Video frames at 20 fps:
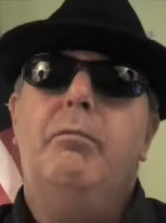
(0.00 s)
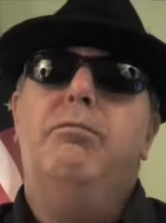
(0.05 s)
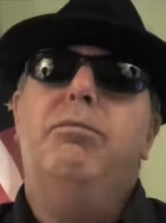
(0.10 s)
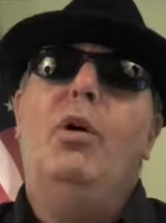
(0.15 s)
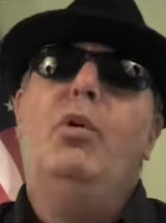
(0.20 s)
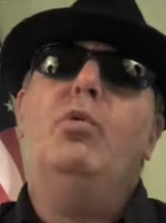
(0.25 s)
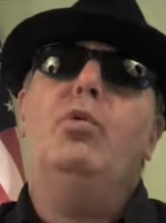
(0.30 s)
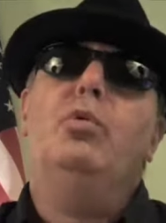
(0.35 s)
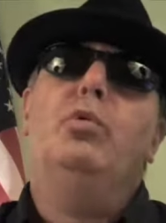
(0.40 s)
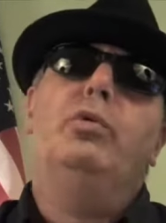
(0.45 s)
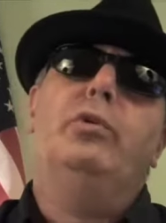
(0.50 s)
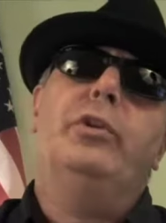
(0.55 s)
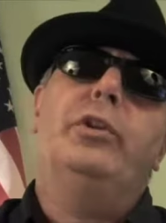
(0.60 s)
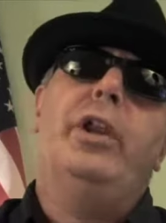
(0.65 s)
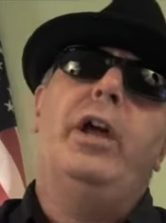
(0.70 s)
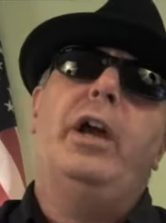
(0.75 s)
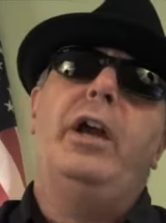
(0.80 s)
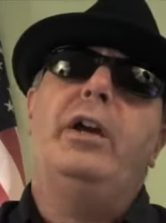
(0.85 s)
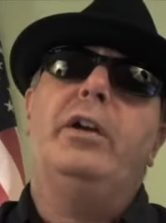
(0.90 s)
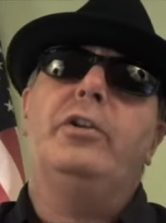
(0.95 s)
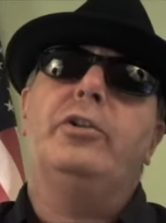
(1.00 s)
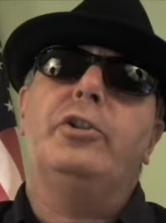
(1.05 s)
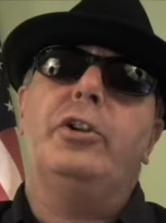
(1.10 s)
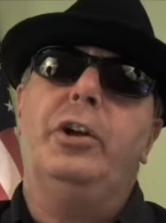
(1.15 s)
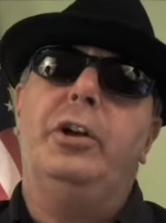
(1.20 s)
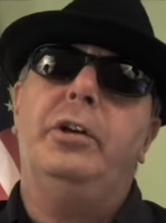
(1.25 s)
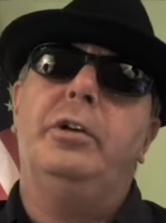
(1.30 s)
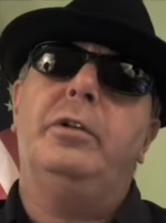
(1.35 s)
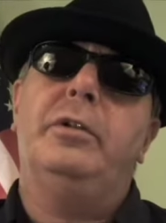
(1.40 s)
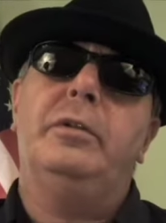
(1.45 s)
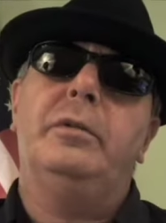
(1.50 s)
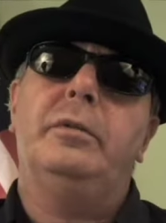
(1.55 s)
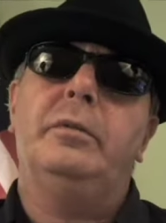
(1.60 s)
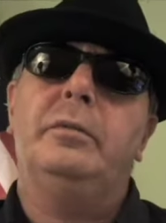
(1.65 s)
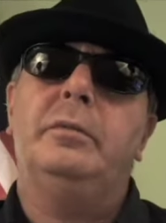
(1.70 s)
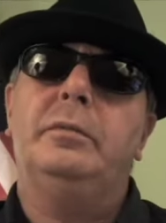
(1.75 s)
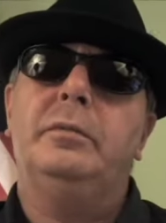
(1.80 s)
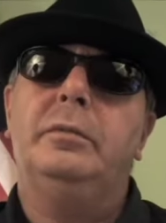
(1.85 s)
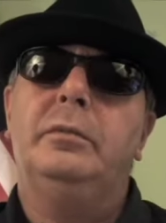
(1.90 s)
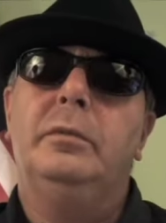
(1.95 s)
Boulder Dash
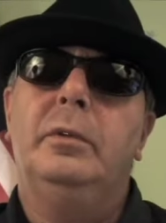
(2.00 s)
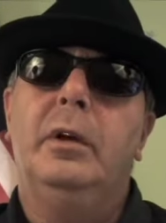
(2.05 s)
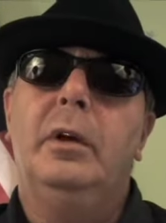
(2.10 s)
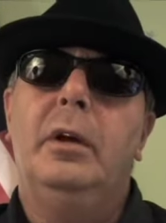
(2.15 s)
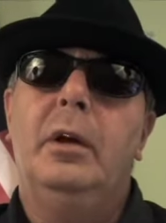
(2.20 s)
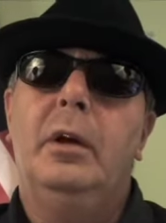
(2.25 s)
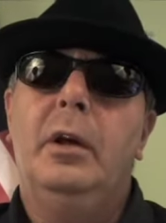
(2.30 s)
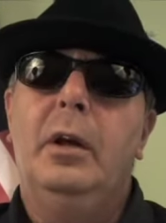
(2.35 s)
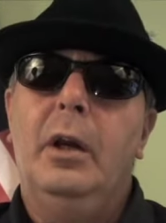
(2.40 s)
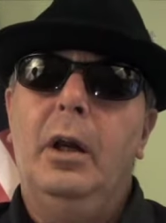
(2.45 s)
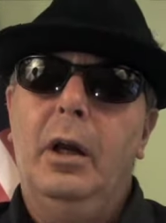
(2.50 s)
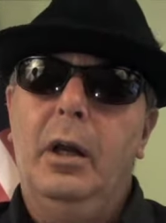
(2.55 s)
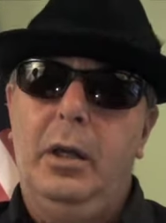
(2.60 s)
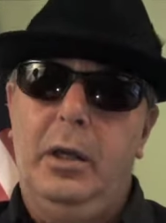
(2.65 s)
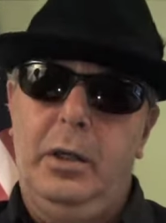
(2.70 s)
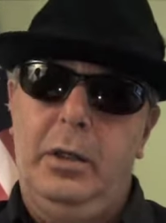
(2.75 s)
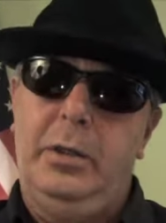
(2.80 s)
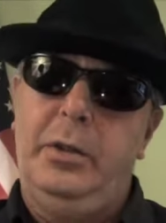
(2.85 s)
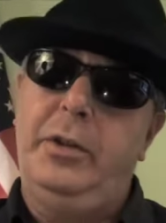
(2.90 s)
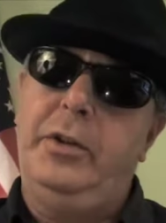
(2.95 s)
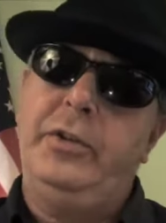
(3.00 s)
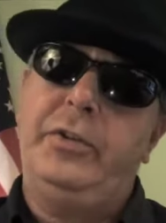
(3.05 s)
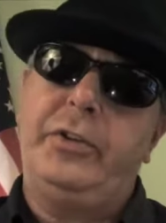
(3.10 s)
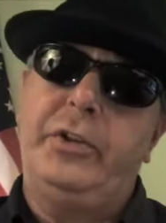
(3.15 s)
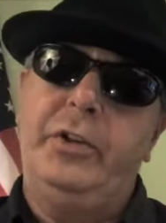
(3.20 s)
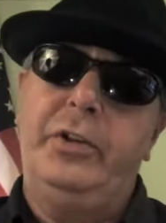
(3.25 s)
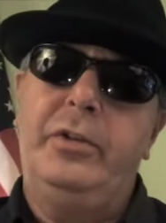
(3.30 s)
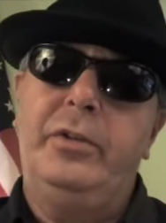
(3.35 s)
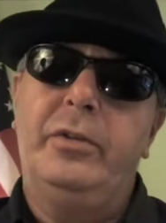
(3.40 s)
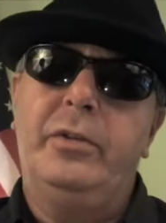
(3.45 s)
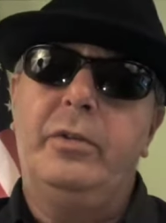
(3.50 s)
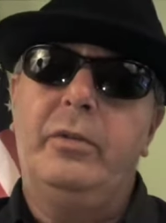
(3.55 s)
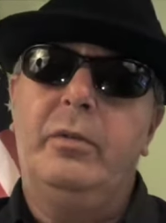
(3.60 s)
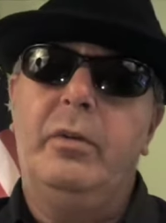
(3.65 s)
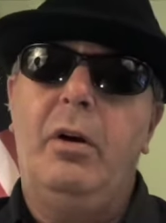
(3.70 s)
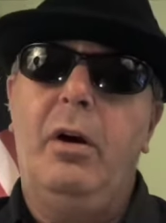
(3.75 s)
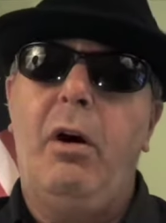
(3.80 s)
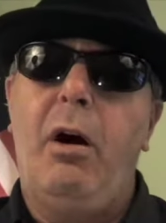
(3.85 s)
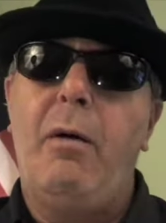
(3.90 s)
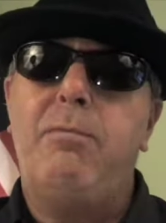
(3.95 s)
here, and this is
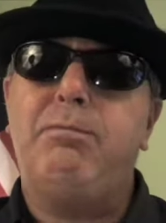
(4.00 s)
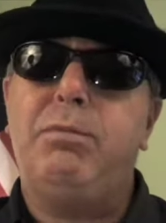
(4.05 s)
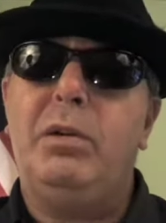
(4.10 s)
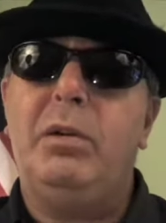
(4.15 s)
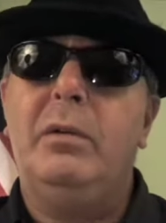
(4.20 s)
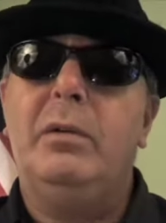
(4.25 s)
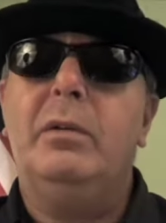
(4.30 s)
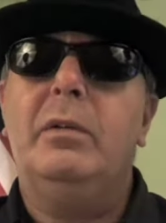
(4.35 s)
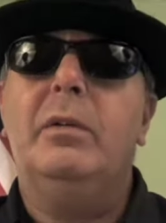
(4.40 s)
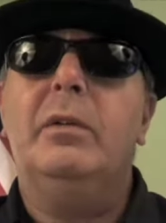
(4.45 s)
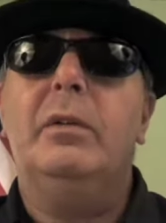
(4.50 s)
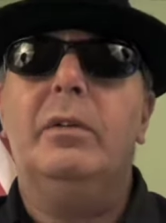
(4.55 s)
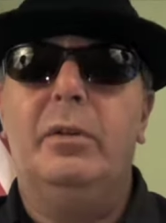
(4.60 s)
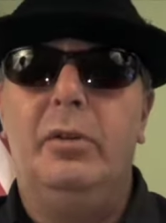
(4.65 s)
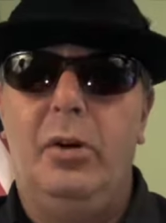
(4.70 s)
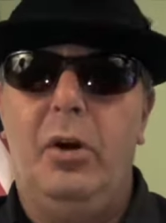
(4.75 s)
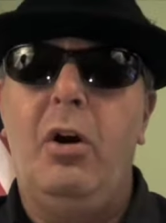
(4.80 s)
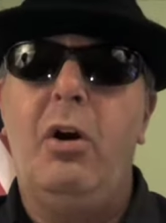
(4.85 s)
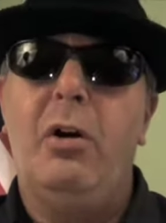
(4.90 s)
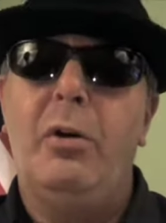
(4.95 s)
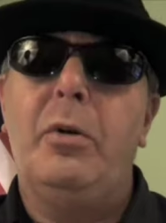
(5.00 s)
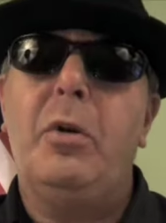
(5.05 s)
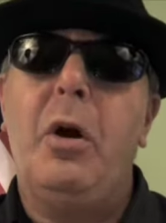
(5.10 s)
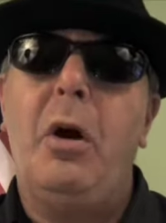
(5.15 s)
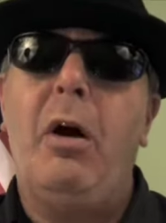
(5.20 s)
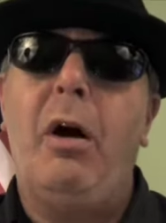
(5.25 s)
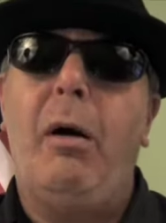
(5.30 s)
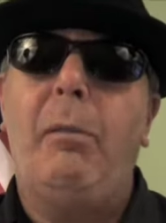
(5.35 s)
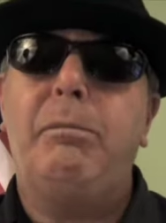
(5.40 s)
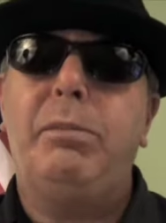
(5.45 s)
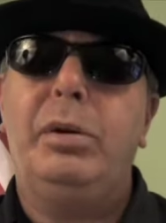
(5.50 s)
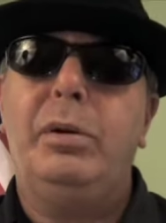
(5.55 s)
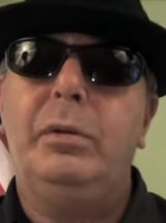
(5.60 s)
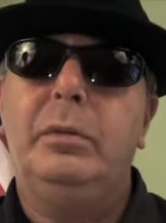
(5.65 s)
Up on Up.